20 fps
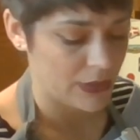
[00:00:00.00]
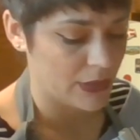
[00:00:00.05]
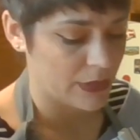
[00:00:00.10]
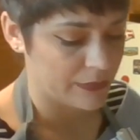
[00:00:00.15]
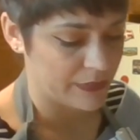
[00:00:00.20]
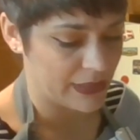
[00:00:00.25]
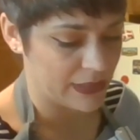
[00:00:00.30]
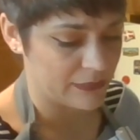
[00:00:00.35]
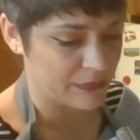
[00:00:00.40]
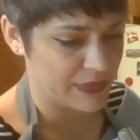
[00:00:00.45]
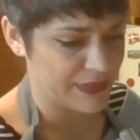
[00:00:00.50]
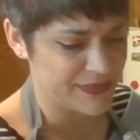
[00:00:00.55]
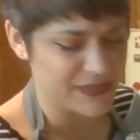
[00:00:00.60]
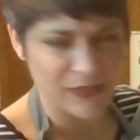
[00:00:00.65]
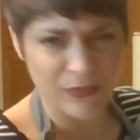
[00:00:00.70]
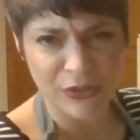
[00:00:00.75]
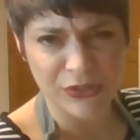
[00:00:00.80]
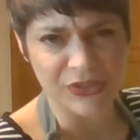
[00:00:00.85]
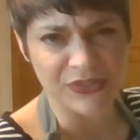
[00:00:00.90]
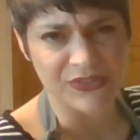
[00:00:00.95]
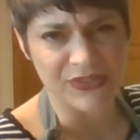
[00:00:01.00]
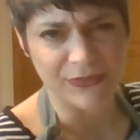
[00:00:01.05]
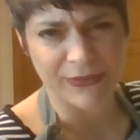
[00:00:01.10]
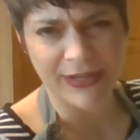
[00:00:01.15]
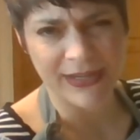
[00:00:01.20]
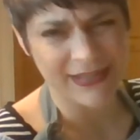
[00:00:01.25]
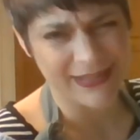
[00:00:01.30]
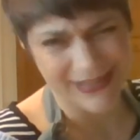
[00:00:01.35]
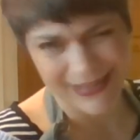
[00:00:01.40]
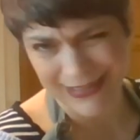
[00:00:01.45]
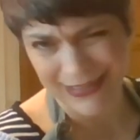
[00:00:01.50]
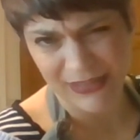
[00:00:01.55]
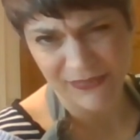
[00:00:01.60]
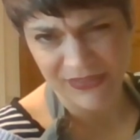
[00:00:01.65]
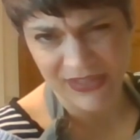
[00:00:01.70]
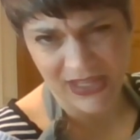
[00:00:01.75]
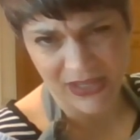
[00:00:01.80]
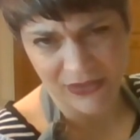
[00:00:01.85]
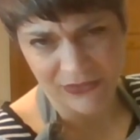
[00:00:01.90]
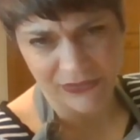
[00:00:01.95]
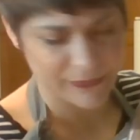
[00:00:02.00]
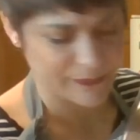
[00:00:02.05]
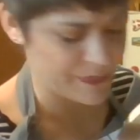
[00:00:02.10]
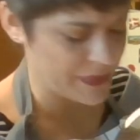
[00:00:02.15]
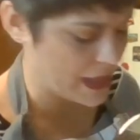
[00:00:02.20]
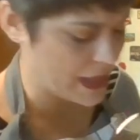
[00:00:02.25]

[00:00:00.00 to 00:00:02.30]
then it's an emergency, right? And I can leave the house.